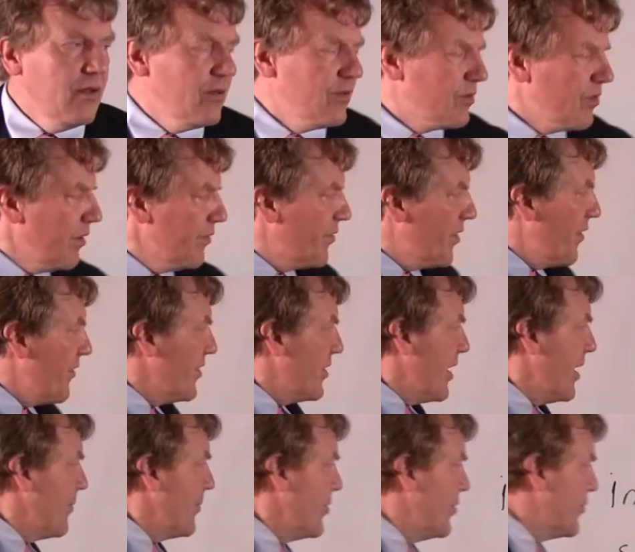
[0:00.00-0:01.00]
So if every
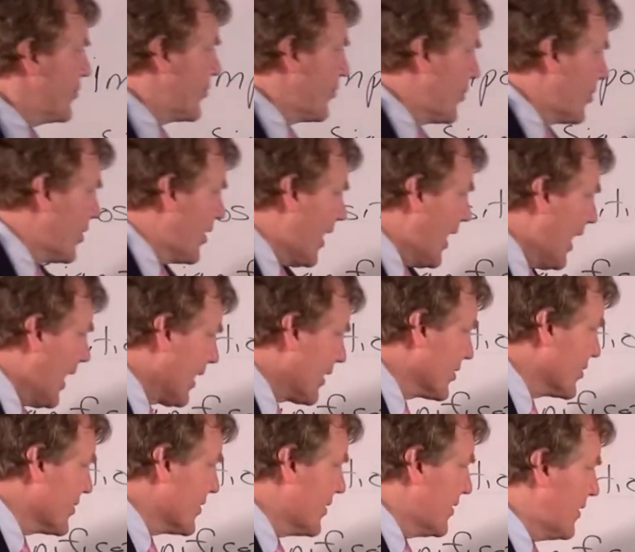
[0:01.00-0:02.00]
time you use the word
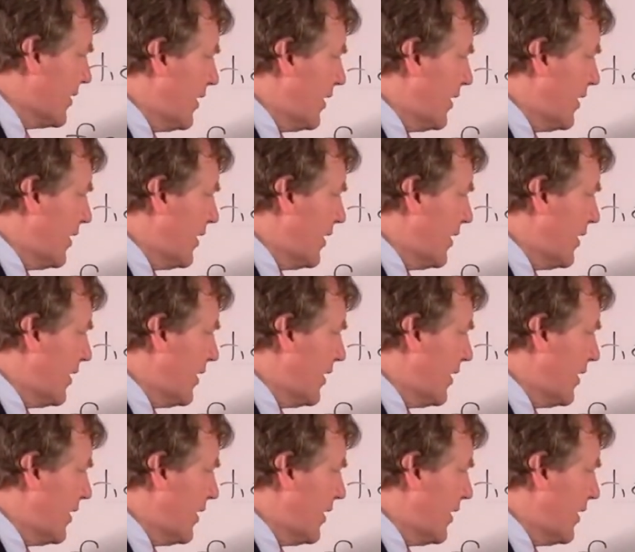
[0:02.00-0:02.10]
ox,